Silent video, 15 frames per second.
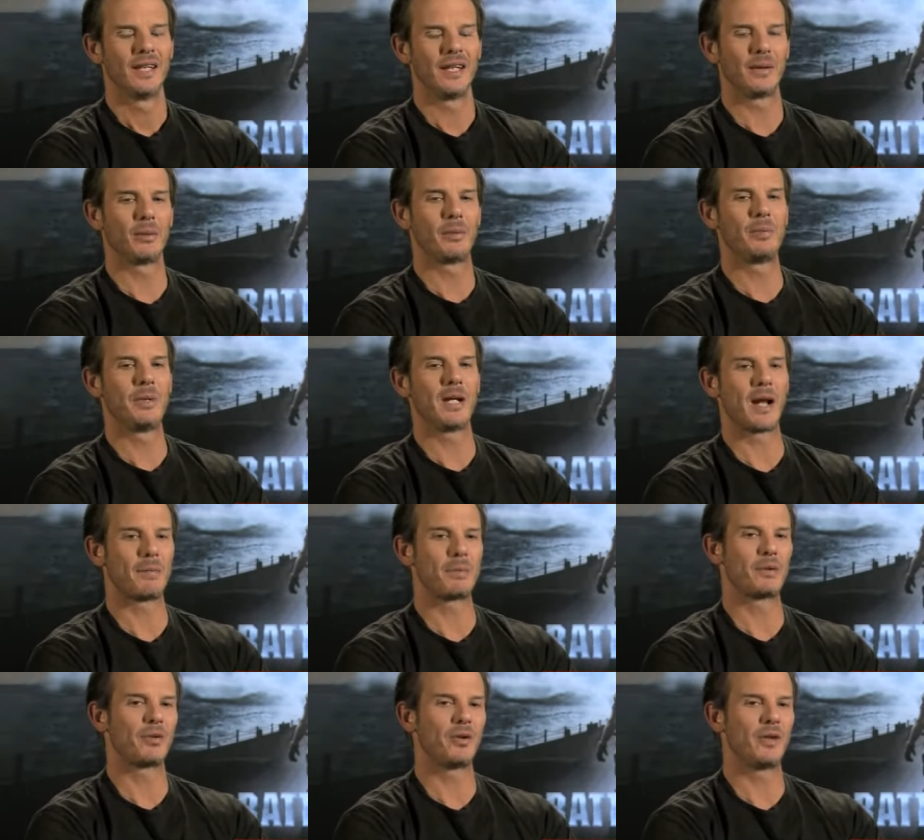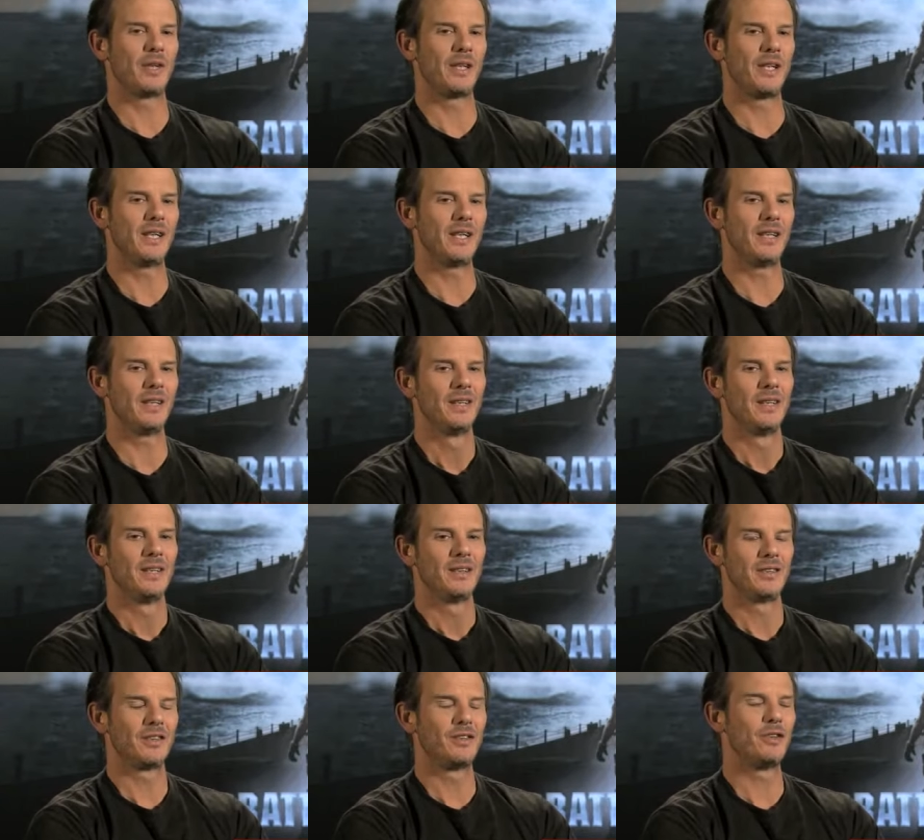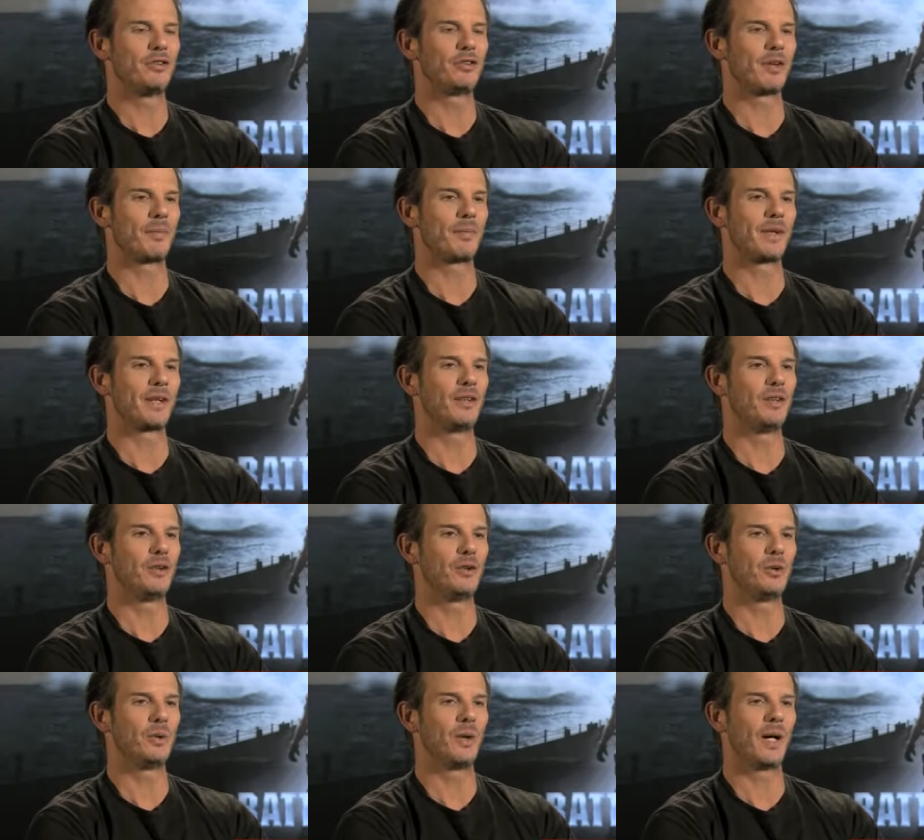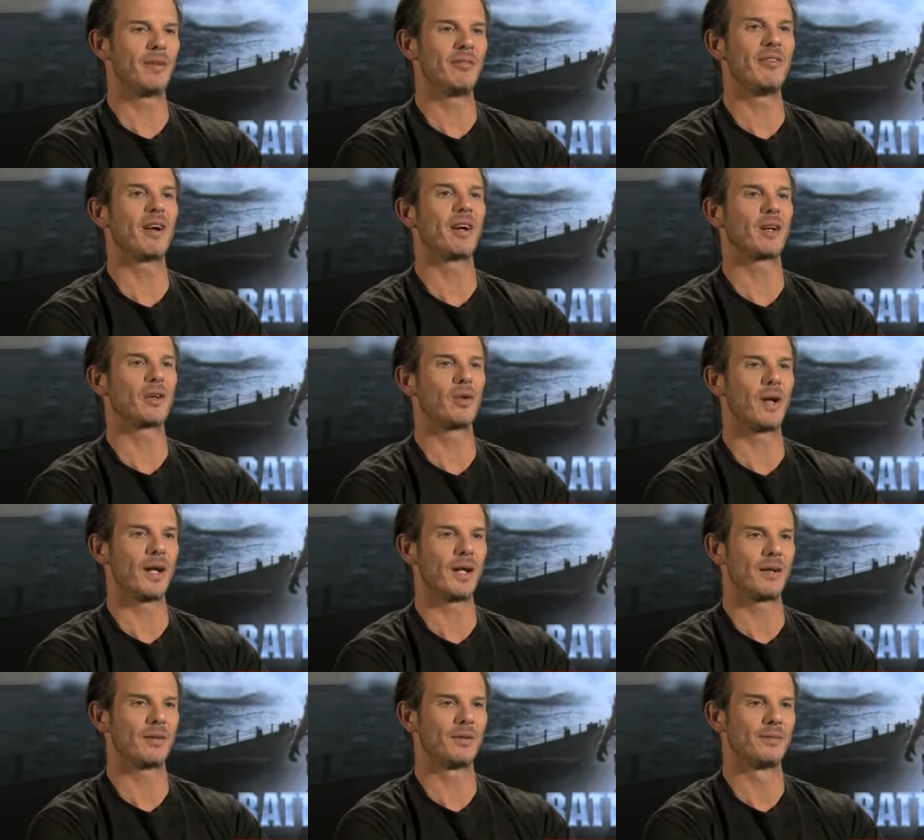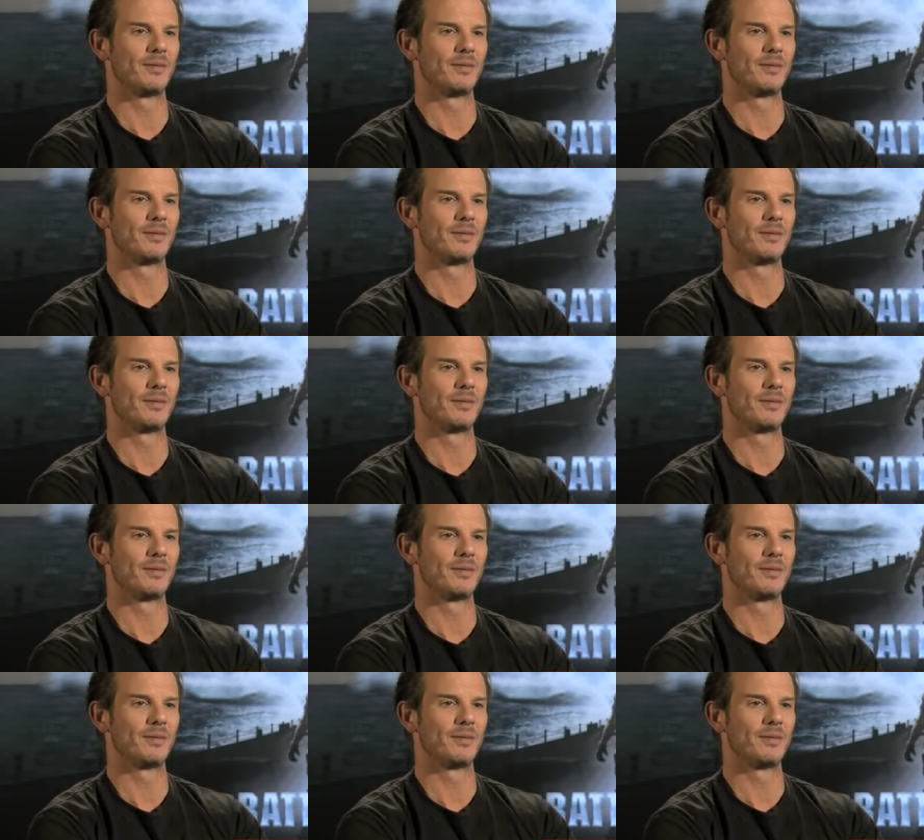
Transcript: it would be an opportunity to do something new and very creative.